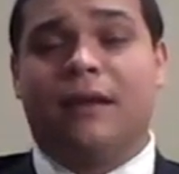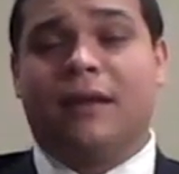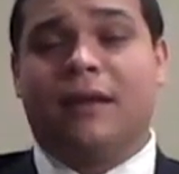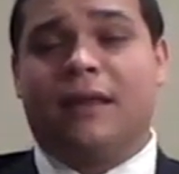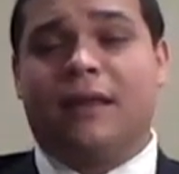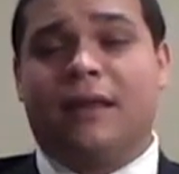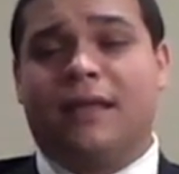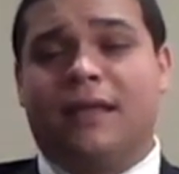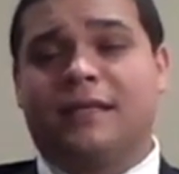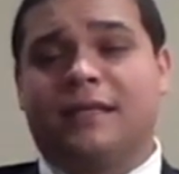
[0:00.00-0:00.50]

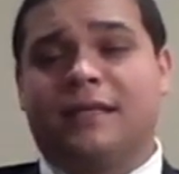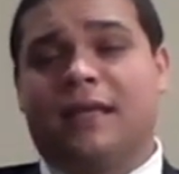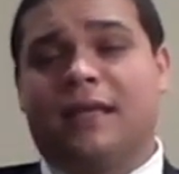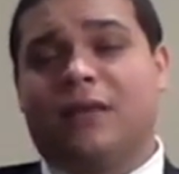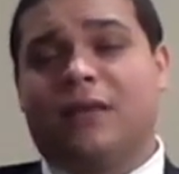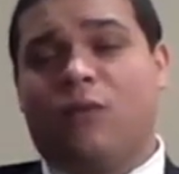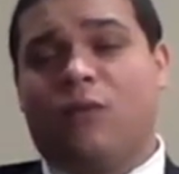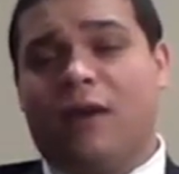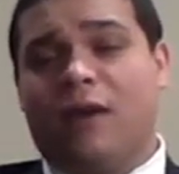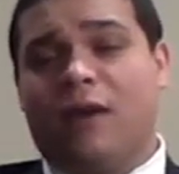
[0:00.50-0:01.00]
They
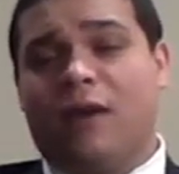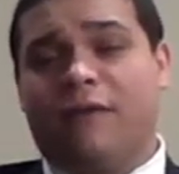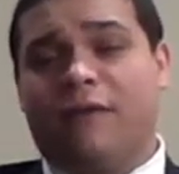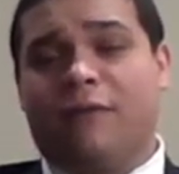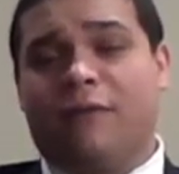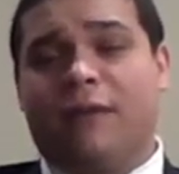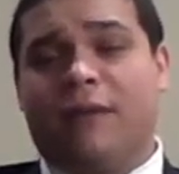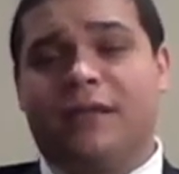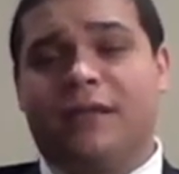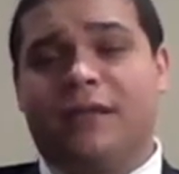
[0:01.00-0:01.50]
select what
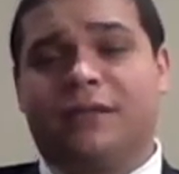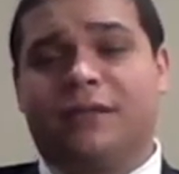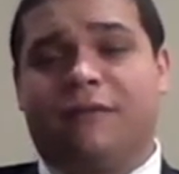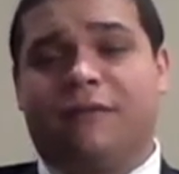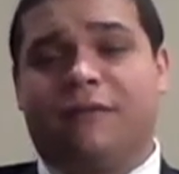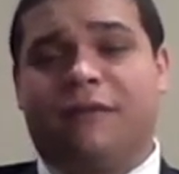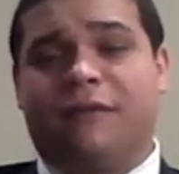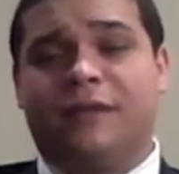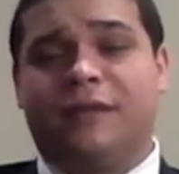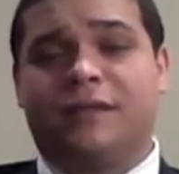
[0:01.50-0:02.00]
information
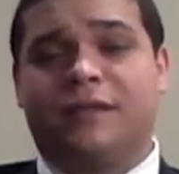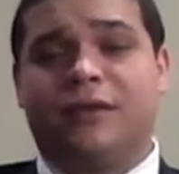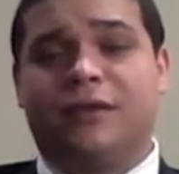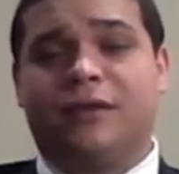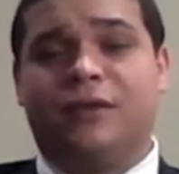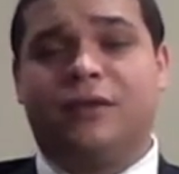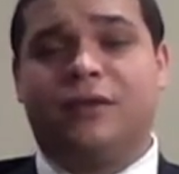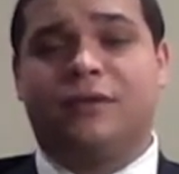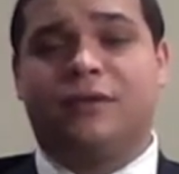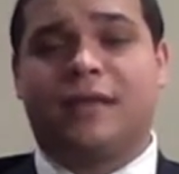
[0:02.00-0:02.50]
fits the
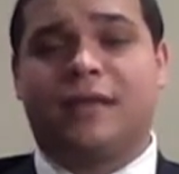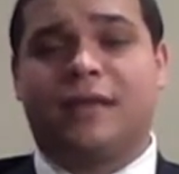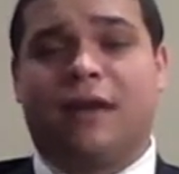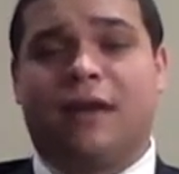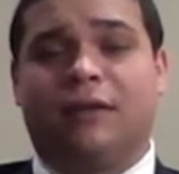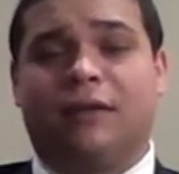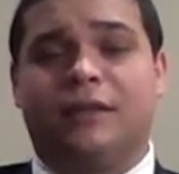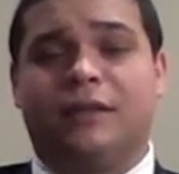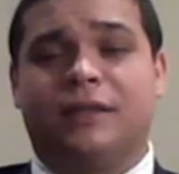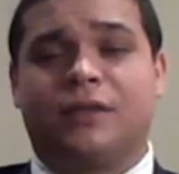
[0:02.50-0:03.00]
news
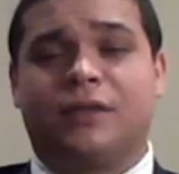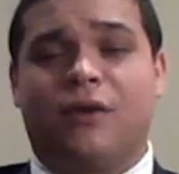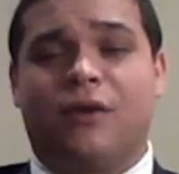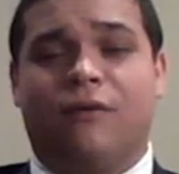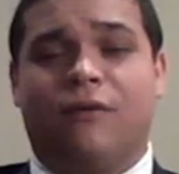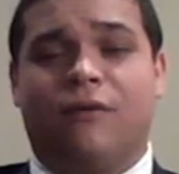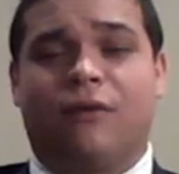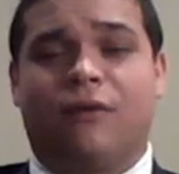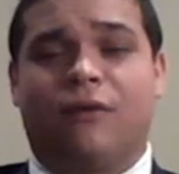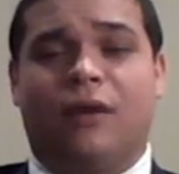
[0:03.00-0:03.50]
outlet's
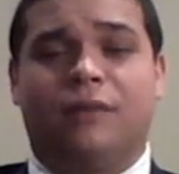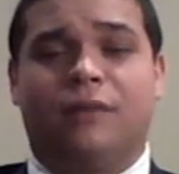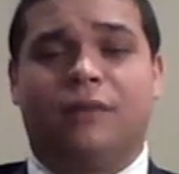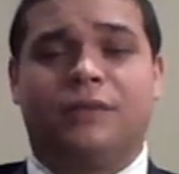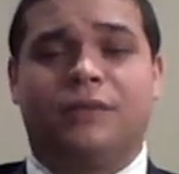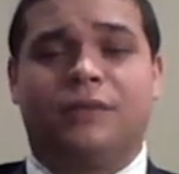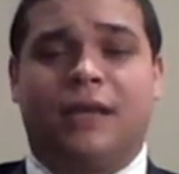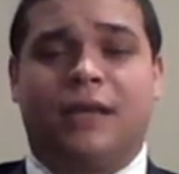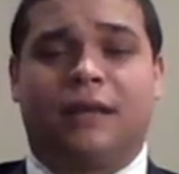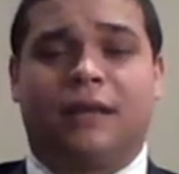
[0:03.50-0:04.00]
overall
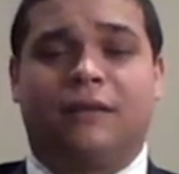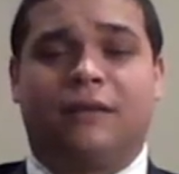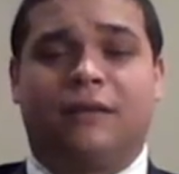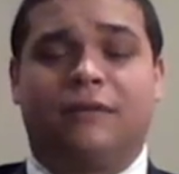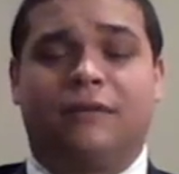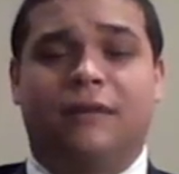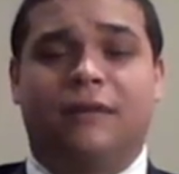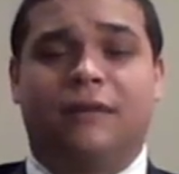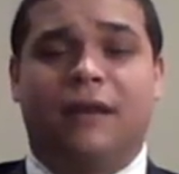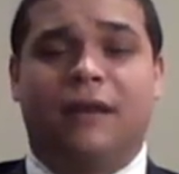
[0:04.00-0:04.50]

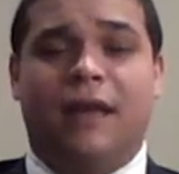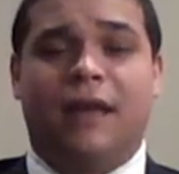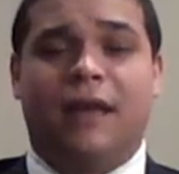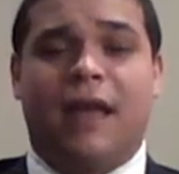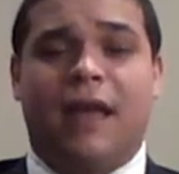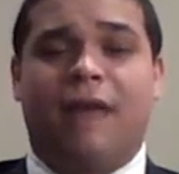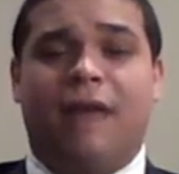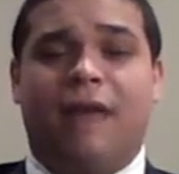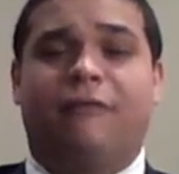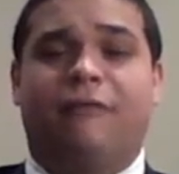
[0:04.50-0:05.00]
objective
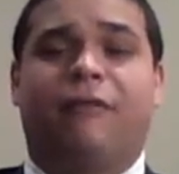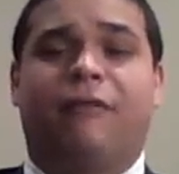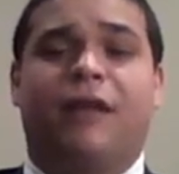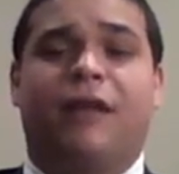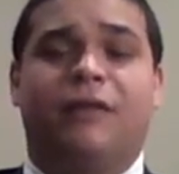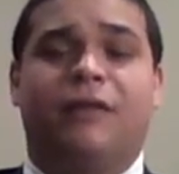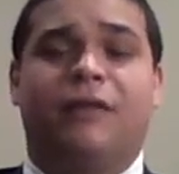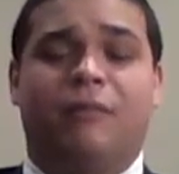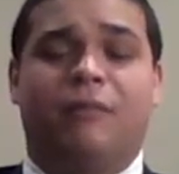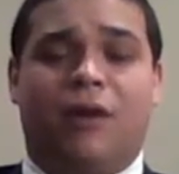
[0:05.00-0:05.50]
and
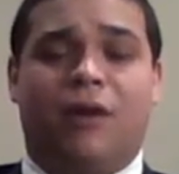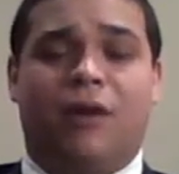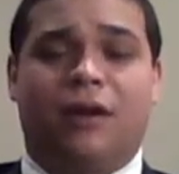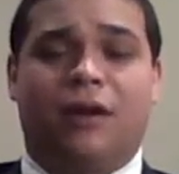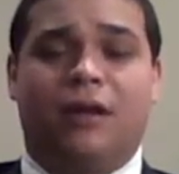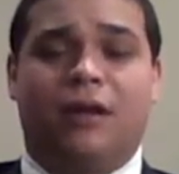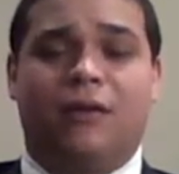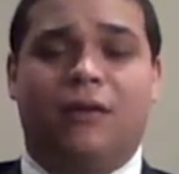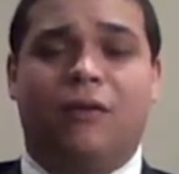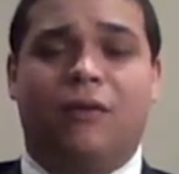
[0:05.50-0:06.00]
flood the
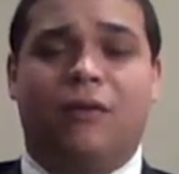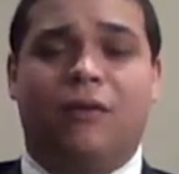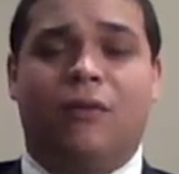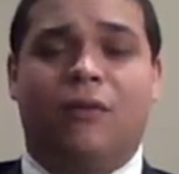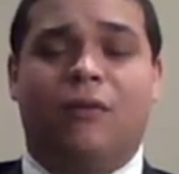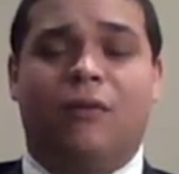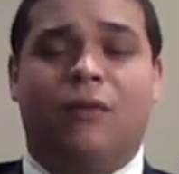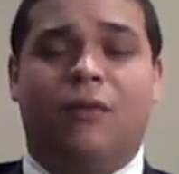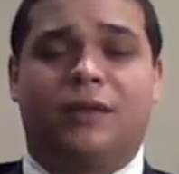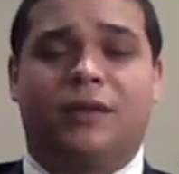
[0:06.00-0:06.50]
market
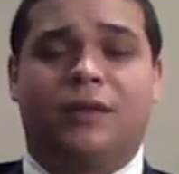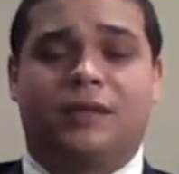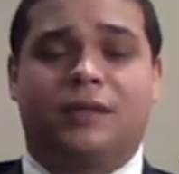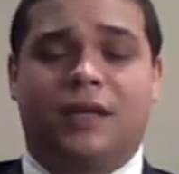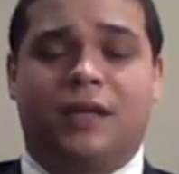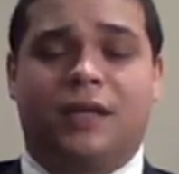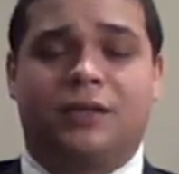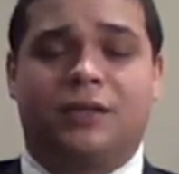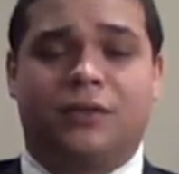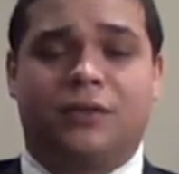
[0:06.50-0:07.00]
with
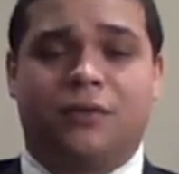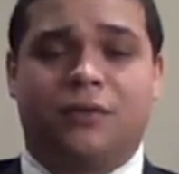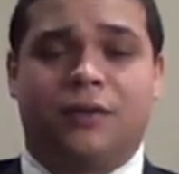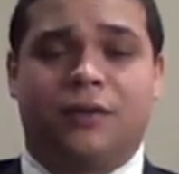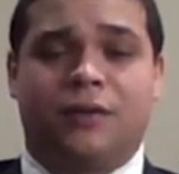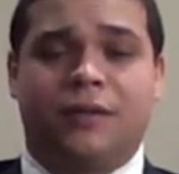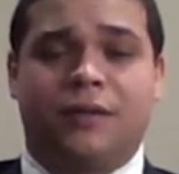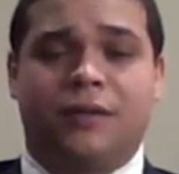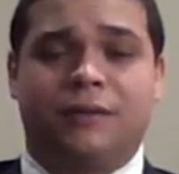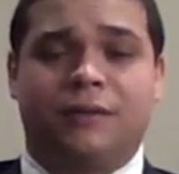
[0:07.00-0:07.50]
such
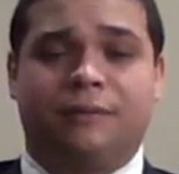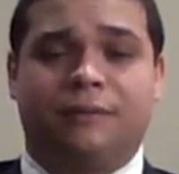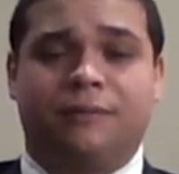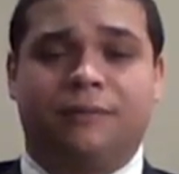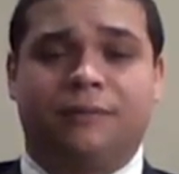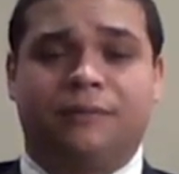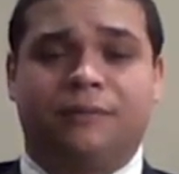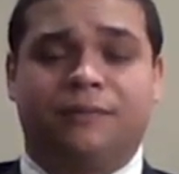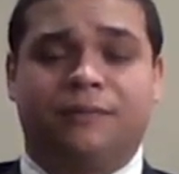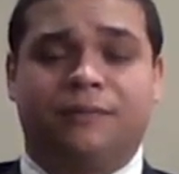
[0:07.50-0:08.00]
stories.
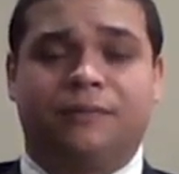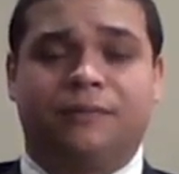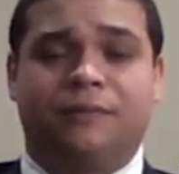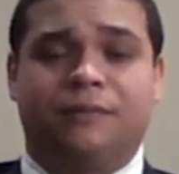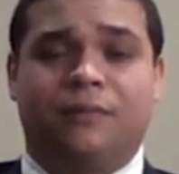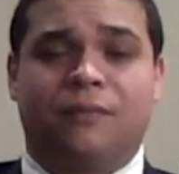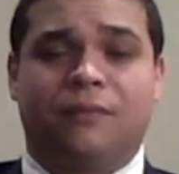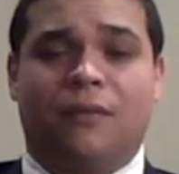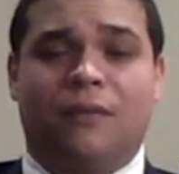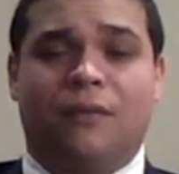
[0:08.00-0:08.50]

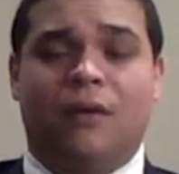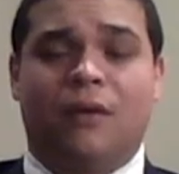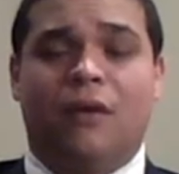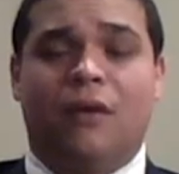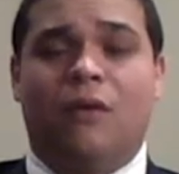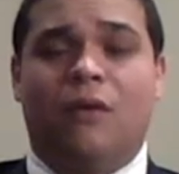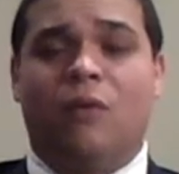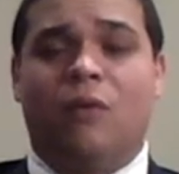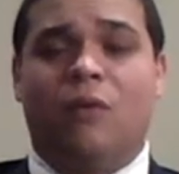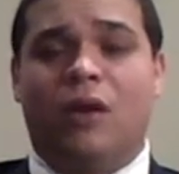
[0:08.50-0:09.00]

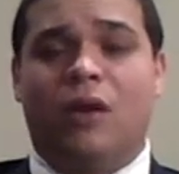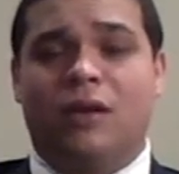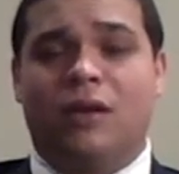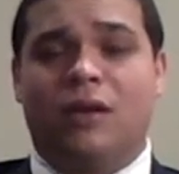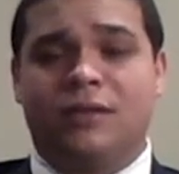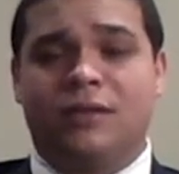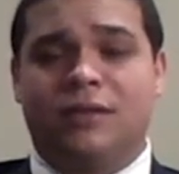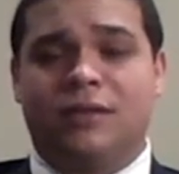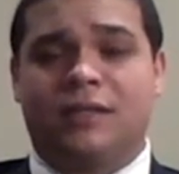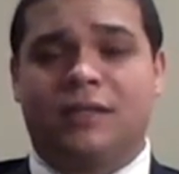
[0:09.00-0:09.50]
We
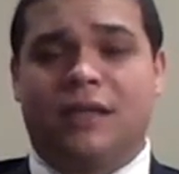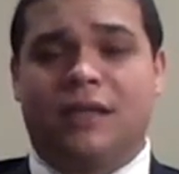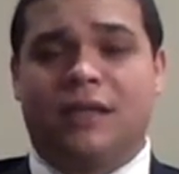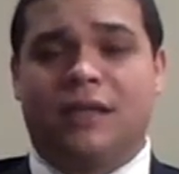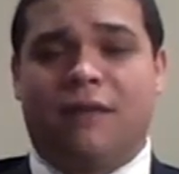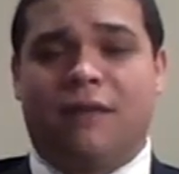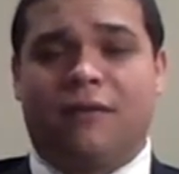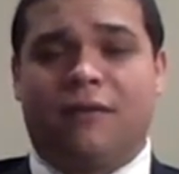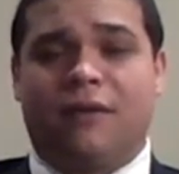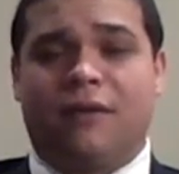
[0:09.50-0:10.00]
also
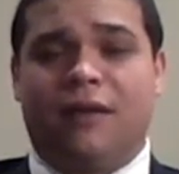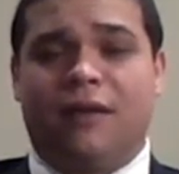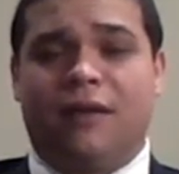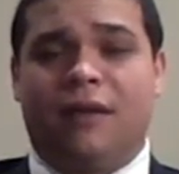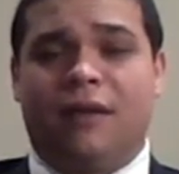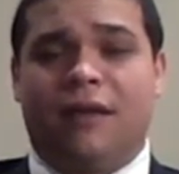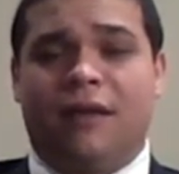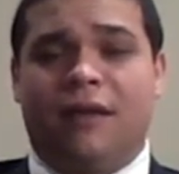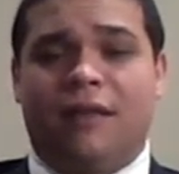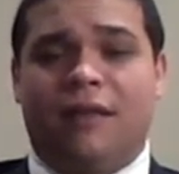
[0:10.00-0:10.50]
discovered
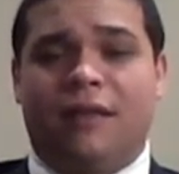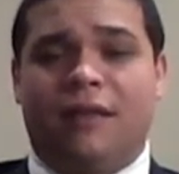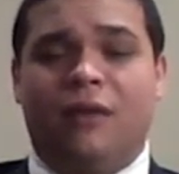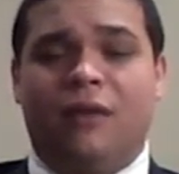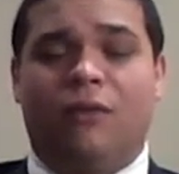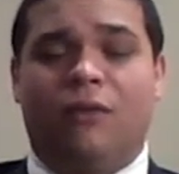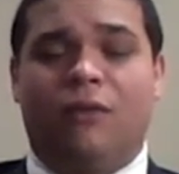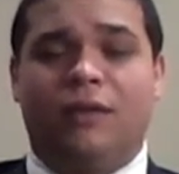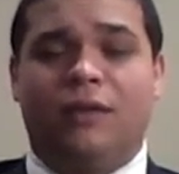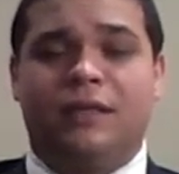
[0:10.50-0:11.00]
that
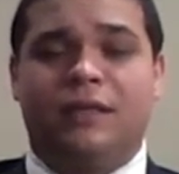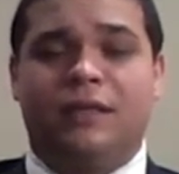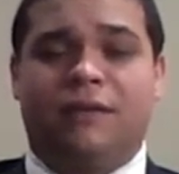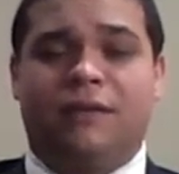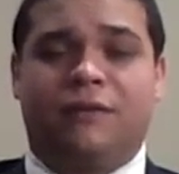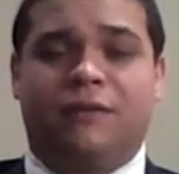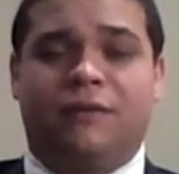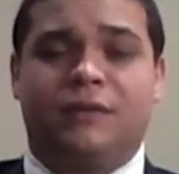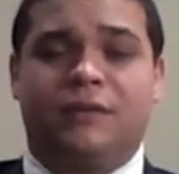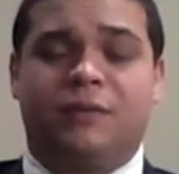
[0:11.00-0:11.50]
the only
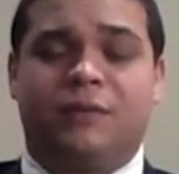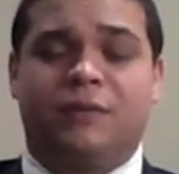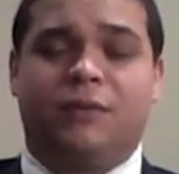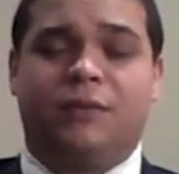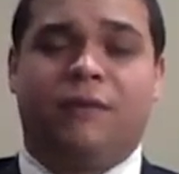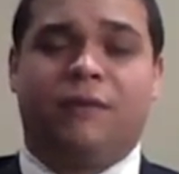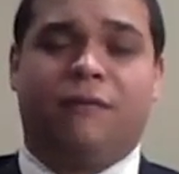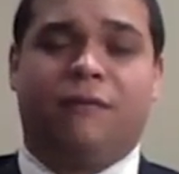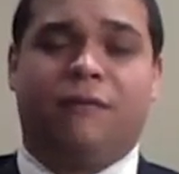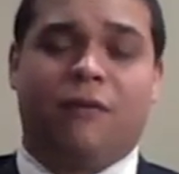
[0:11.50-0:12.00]
difference
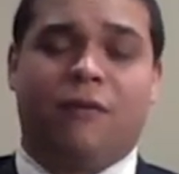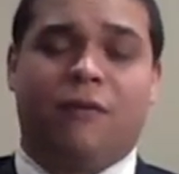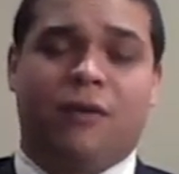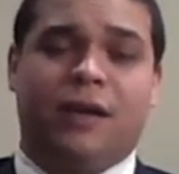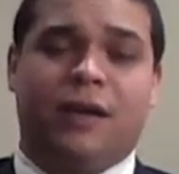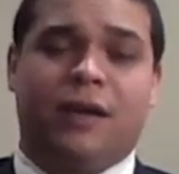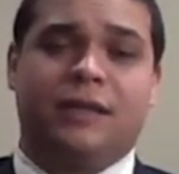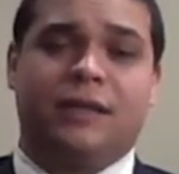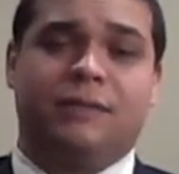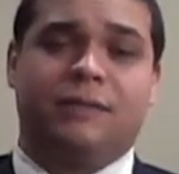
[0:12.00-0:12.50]
between
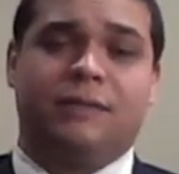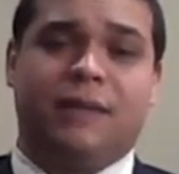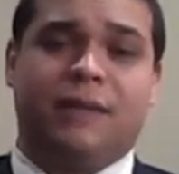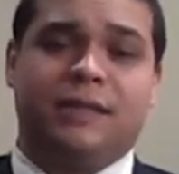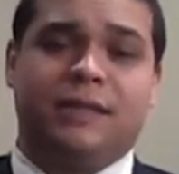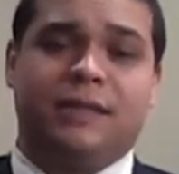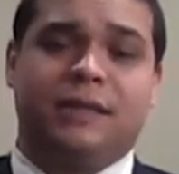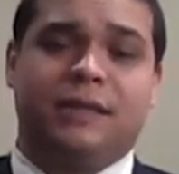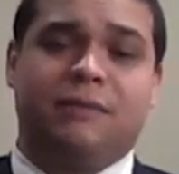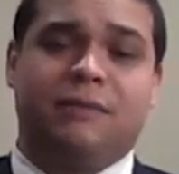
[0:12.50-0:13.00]
foreign and
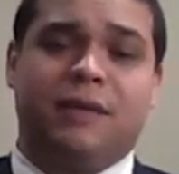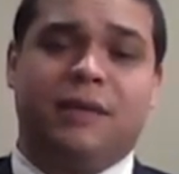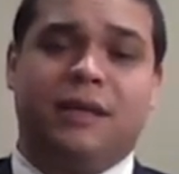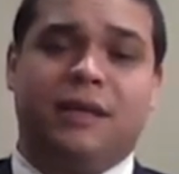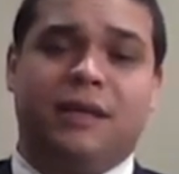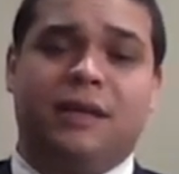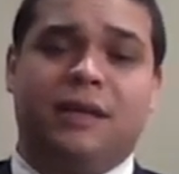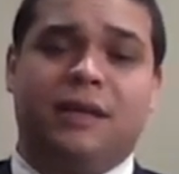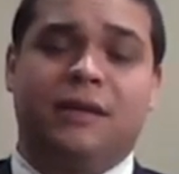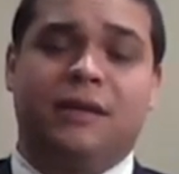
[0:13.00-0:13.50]
domestic
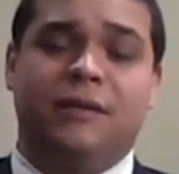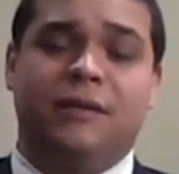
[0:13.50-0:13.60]
media